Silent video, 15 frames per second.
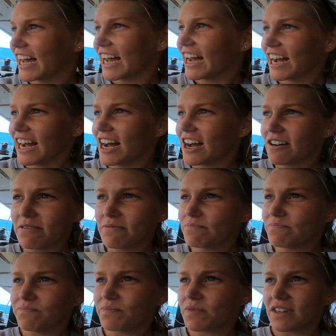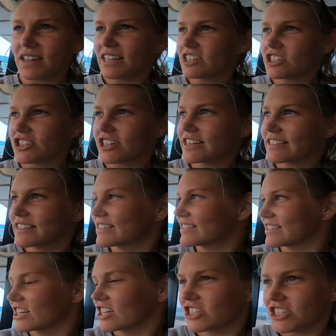Um,
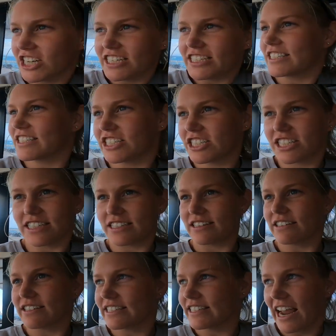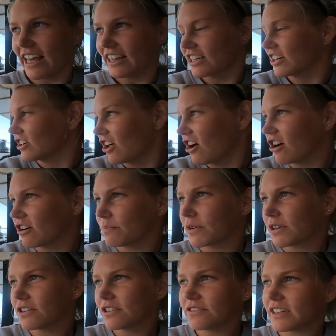she's she's just sailing along
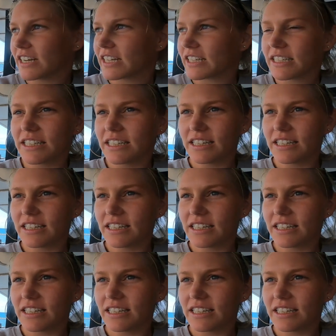beautifully.